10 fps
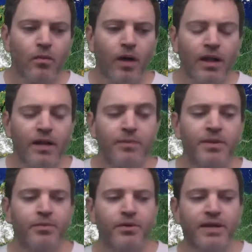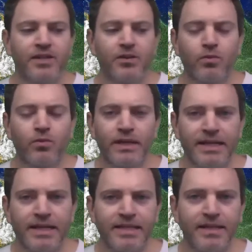A lot of people, again, don't
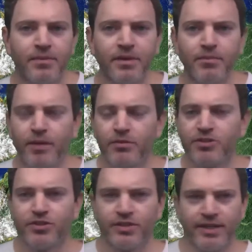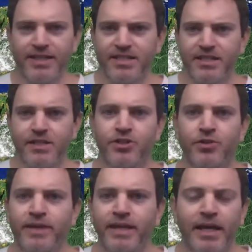realize that the big publisher isn't
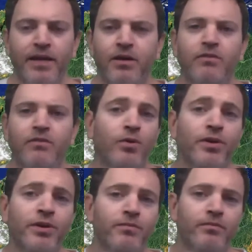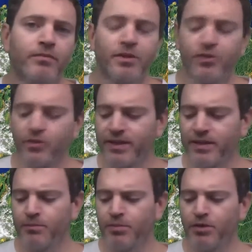doing it all for you. They're doing
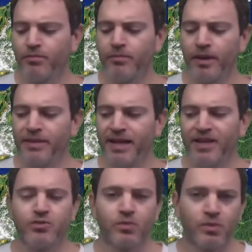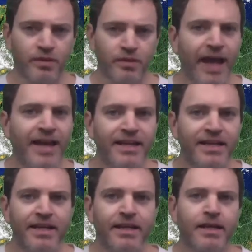the book, maybe actual
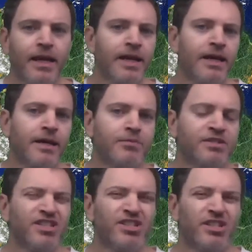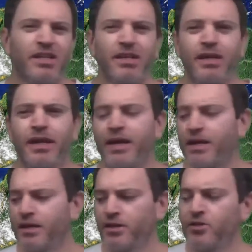editing and positioning
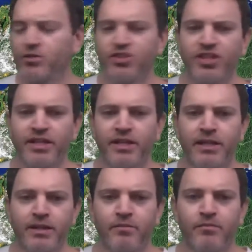and, shiny